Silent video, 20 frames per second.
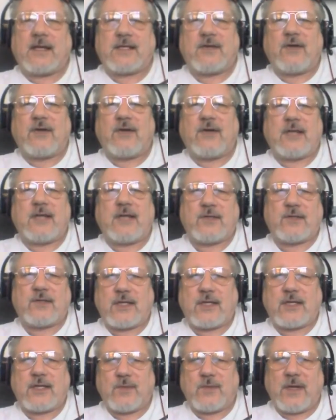correct.
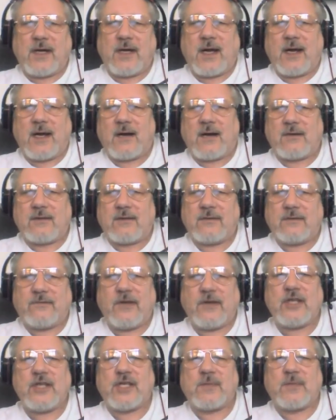That's where our
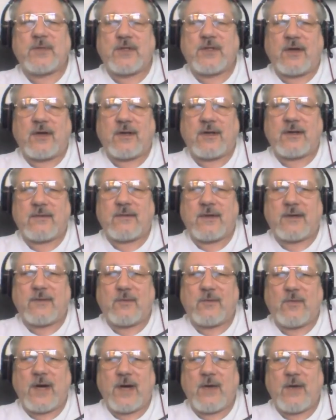friendship started,
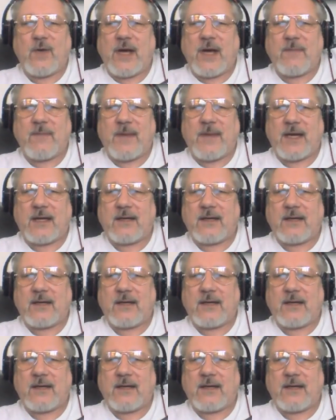way back.